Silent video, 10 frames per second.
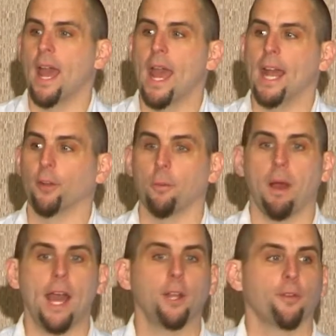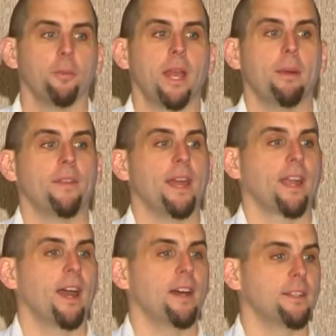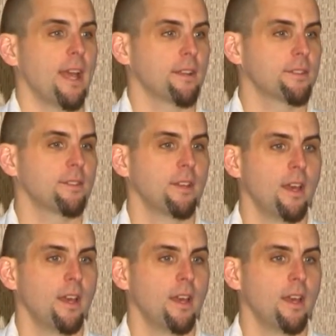and a reminder for me about that context.